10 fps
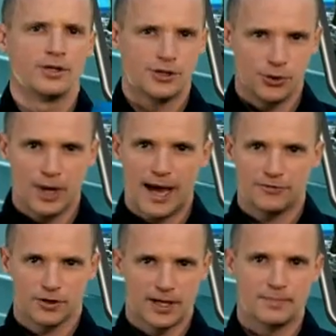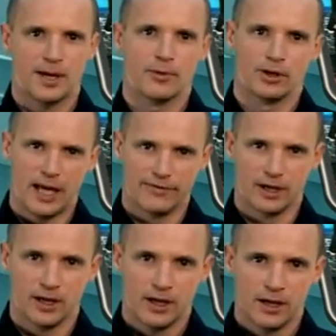Soon after September 11,
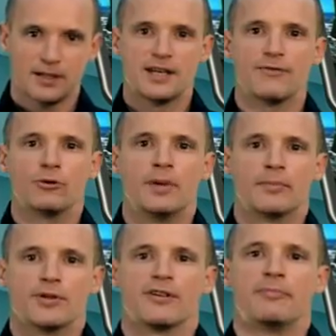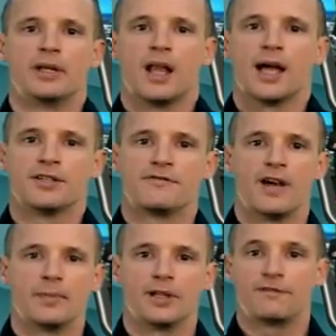several members of bin Laden's
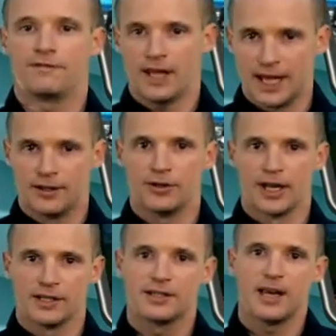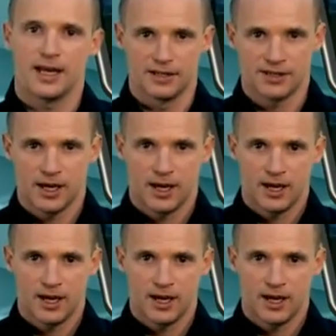family fled the United States.